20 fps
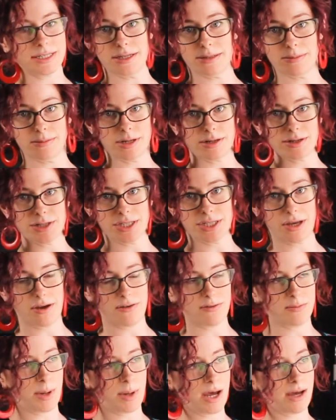a large
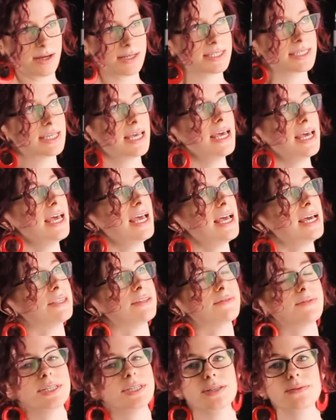softbox. And
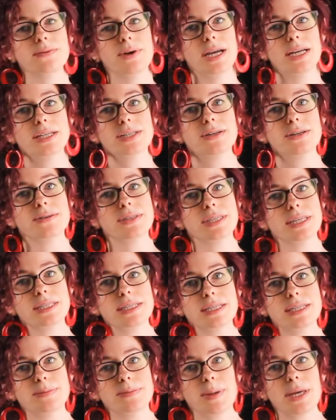the reason why I chose this
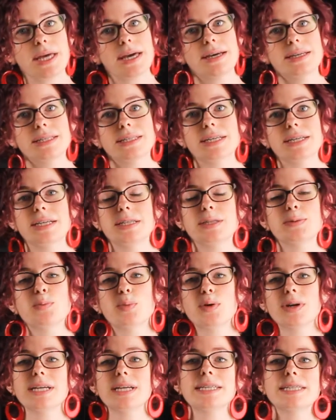is because it's
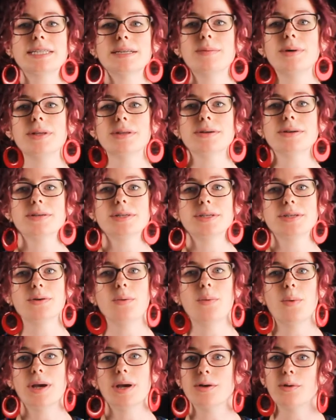pretty similar to
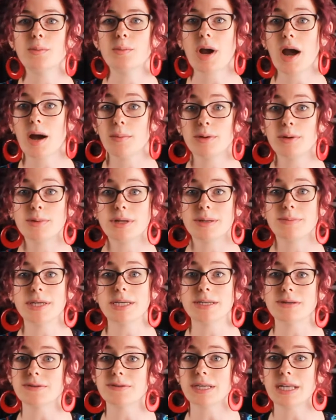what you'll probably be
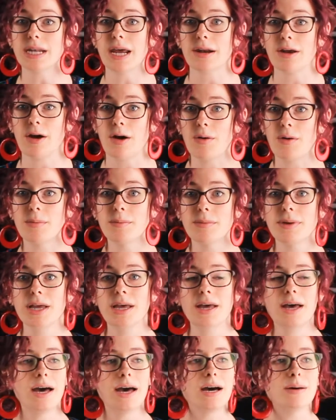using at home.
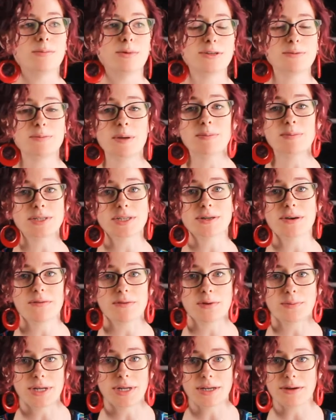Most people do have
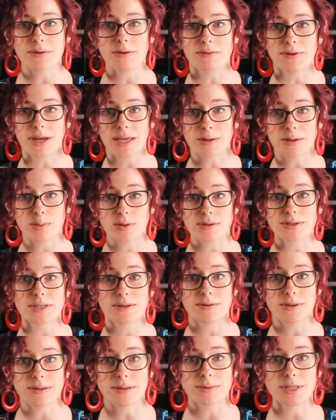a window available
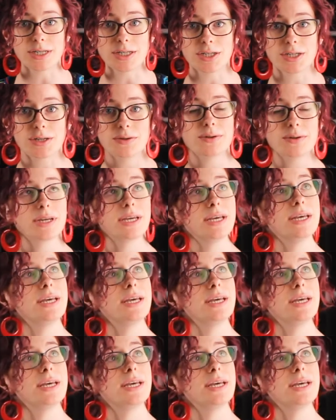to them to shoot.